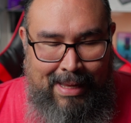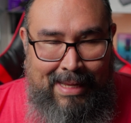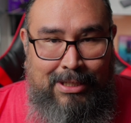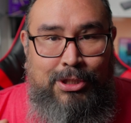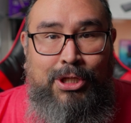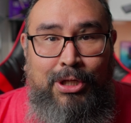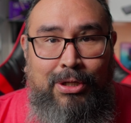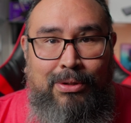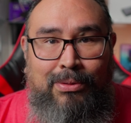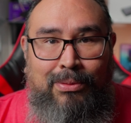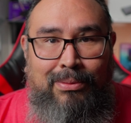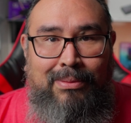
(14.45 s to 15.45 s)
and
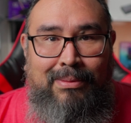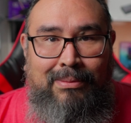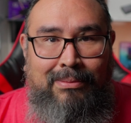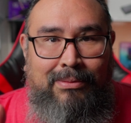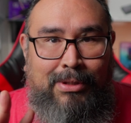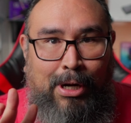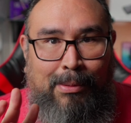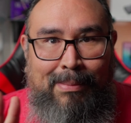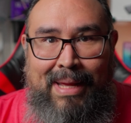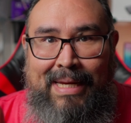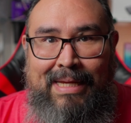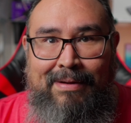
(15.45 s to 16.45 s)
two, there are
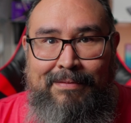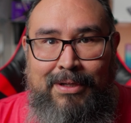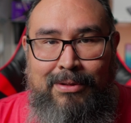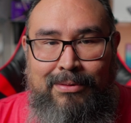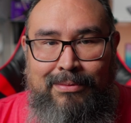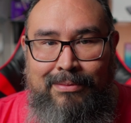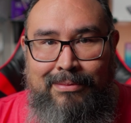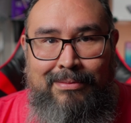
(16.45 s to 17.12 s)
many of you